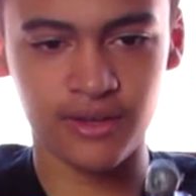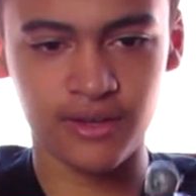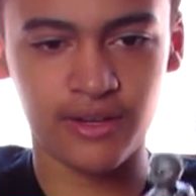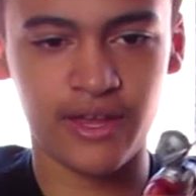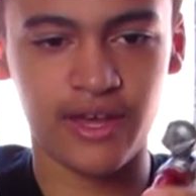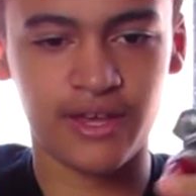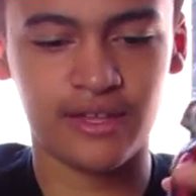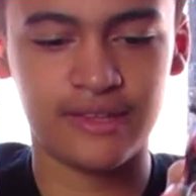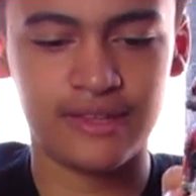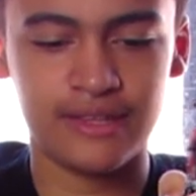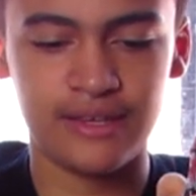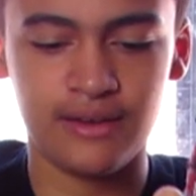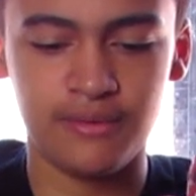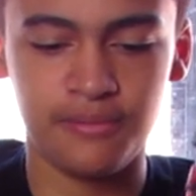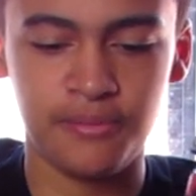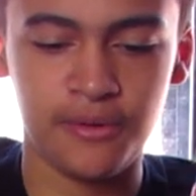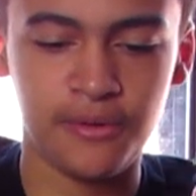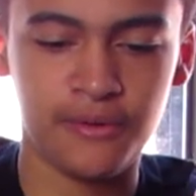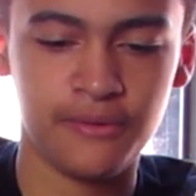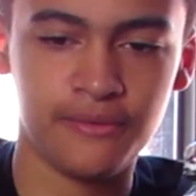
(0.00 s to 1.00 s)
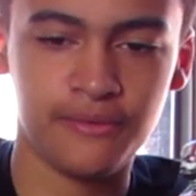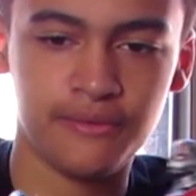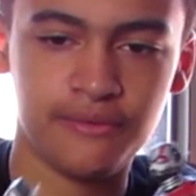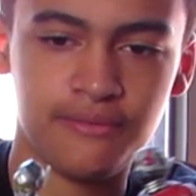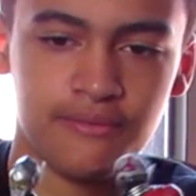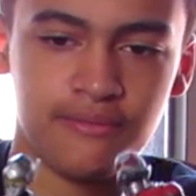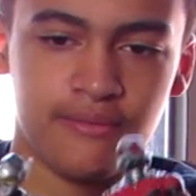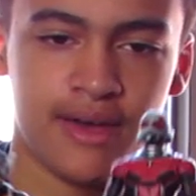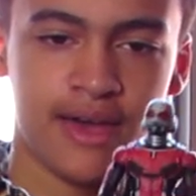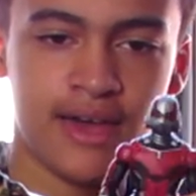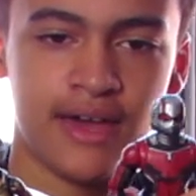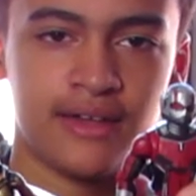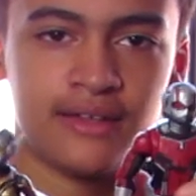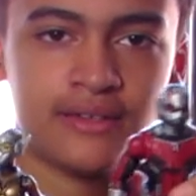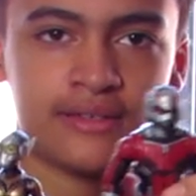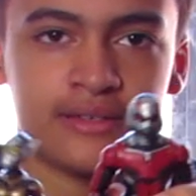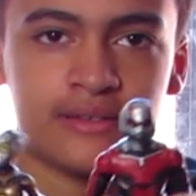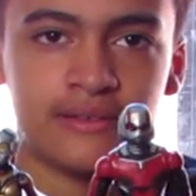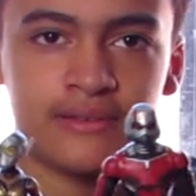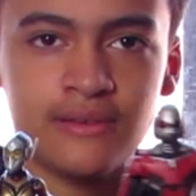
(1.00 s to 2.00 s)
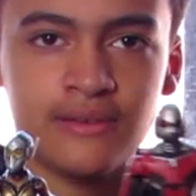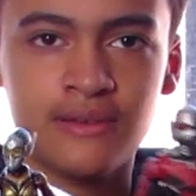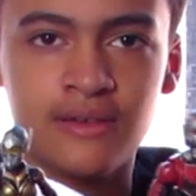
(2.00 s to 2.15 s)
like, they're both masks.